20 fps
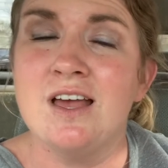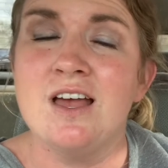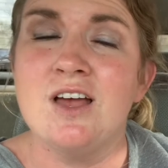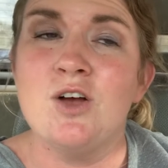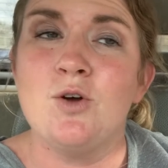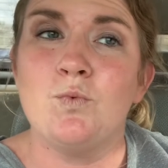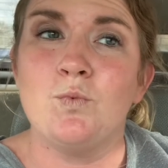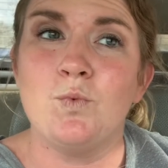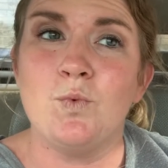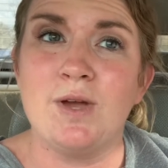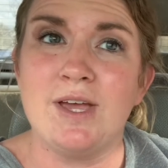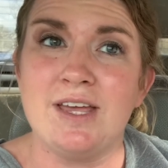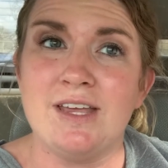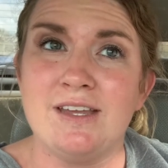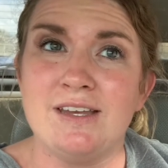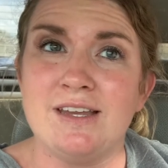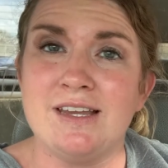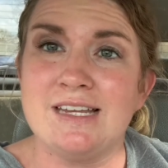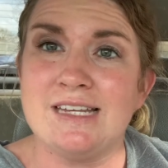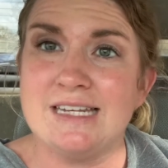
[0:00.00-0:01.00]

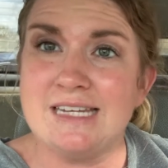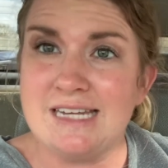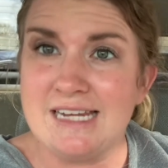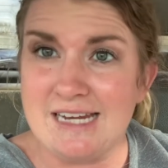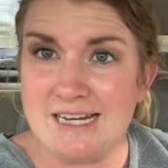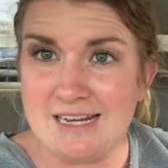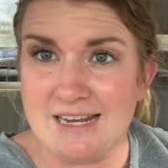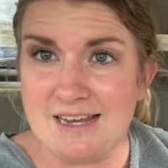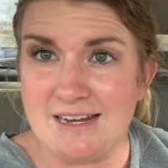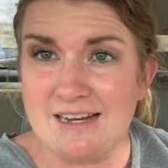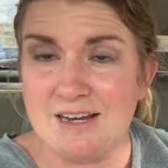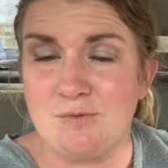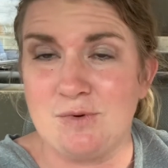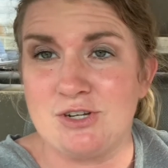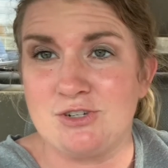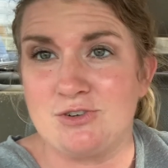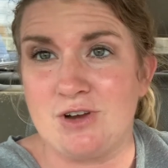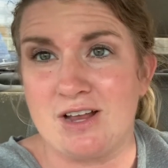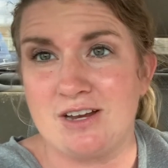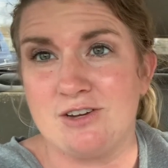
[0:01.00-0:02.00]
when needed, and we
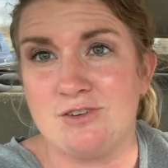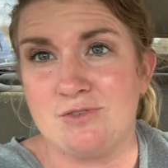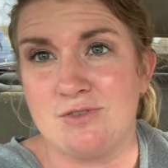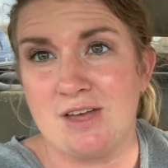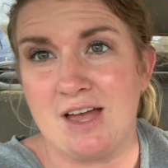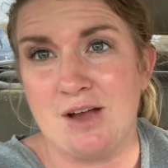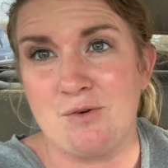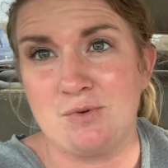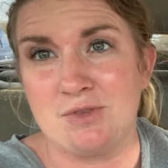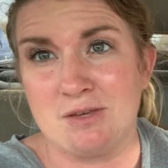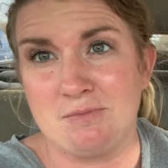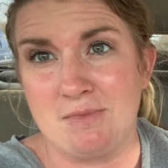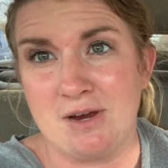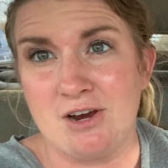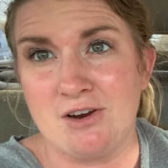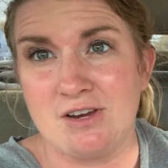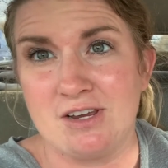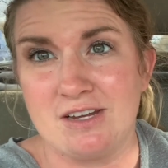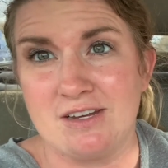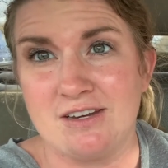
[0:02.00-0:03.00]
try to do that with
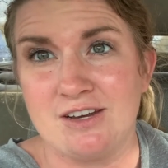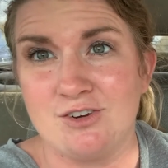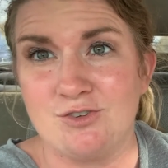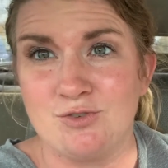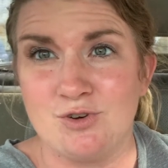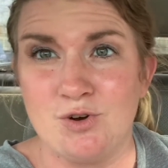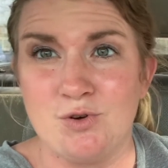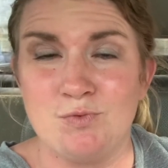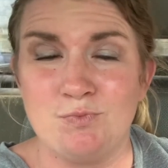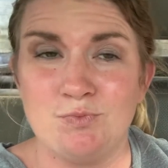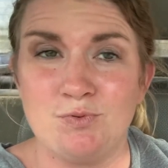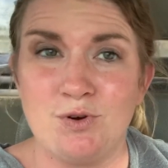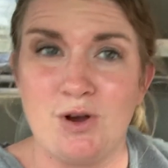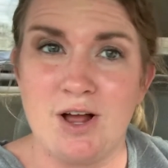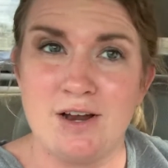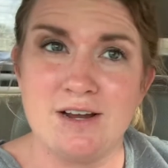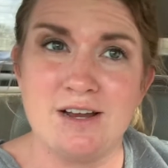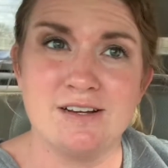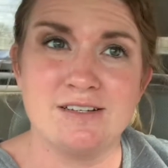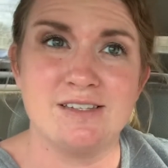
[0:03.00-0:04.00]
American grown
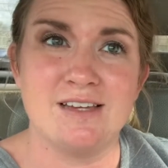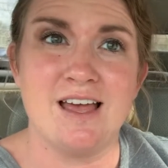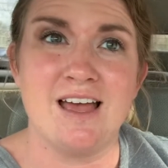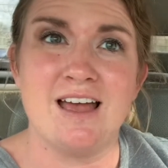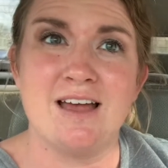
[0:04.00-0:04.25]
product.